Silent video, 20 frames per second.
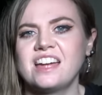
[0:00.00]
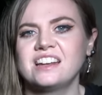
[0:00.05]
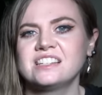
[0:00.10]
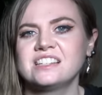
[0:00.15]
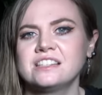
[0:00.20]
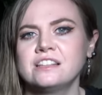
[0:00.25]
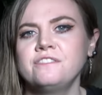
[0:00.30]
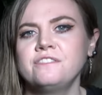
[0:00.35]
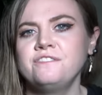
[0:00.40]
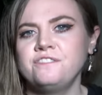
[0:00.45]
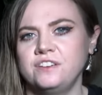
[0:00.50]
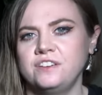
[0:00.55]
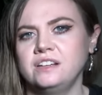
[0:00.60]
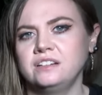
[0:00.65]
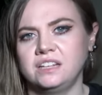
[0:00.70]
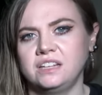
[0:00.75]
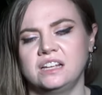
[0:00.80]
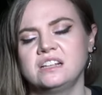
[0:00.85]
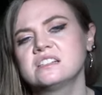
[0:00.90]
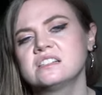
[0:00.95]
It's the
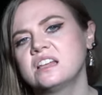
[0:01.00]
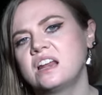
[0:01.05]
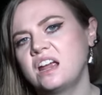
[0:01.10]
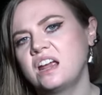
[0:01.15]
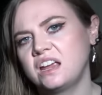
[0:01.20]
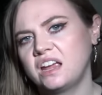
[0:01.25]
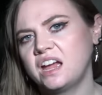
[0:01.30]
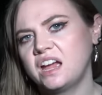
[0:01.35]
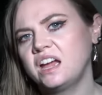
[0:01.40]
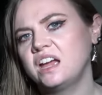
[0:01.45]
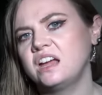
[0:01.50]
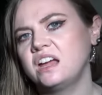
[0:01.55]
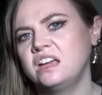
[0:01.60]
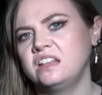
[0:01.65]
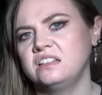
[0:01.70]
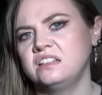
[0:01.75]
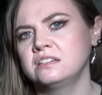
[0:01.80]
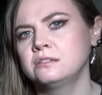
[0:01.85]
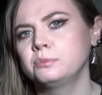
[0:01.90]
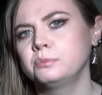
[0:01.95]
feelings that I get,
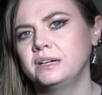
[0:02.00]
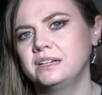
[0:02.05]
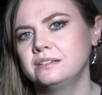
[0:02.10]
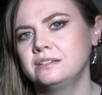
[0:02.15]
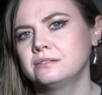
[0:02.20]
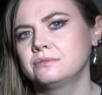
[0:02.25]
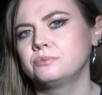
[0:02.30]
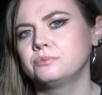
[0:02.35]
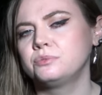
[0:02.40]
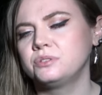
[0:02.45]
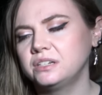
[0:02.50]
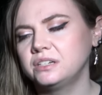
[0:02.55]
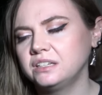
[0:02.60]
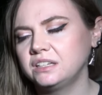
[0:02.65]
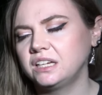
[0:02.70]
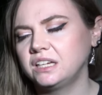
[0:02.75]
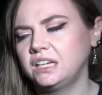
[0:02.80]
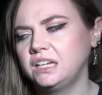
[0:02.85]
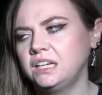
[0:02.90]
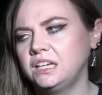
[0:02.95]
and this place
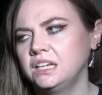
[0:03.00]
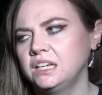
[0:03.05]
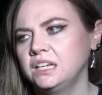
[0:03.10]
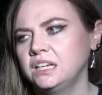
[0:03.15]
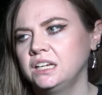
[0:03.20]
really